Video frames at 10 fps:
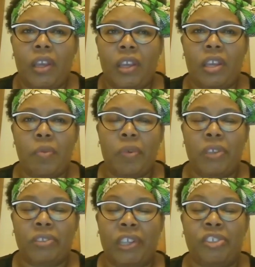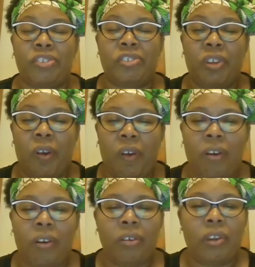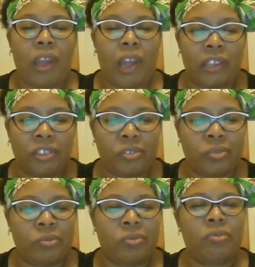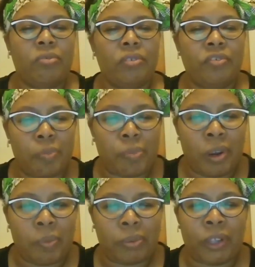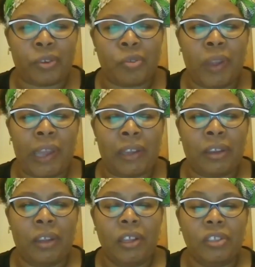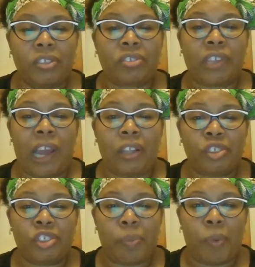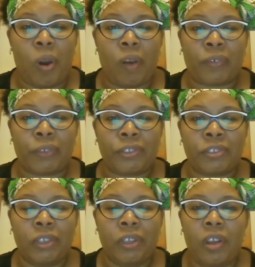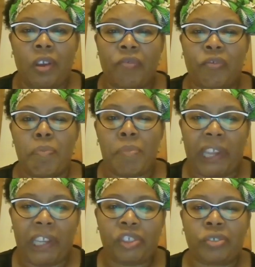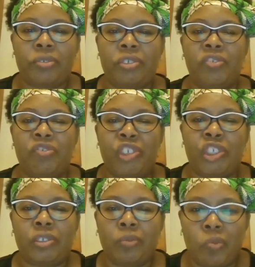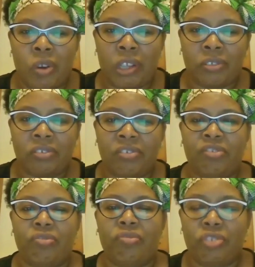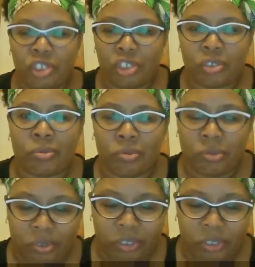He was a star high school football player who had scholarship offers from major division 1 schools.